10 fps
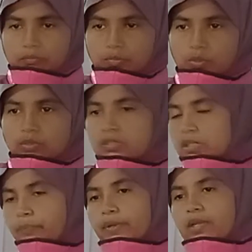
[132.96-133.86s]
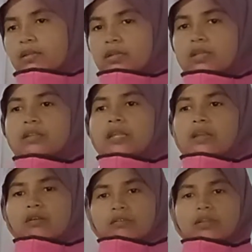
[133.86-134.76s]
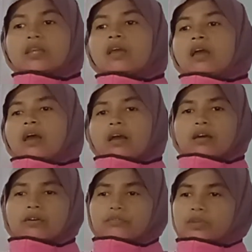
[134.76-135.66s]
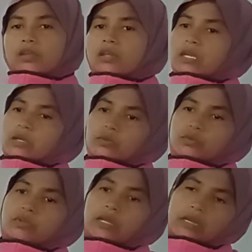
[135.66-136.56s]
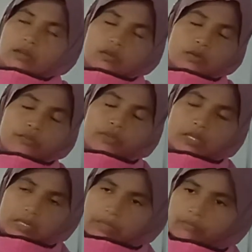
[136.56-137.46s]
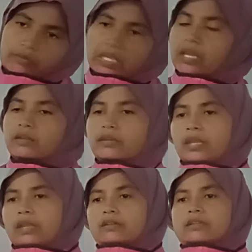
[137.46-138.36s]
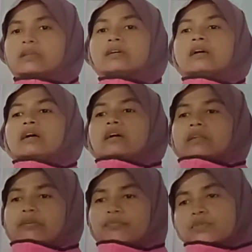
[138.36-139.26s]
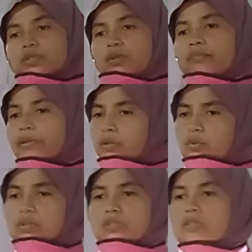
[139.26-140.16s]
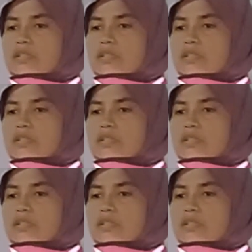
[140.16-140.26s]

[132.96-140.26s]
both separately, then only we include we can create the definition of education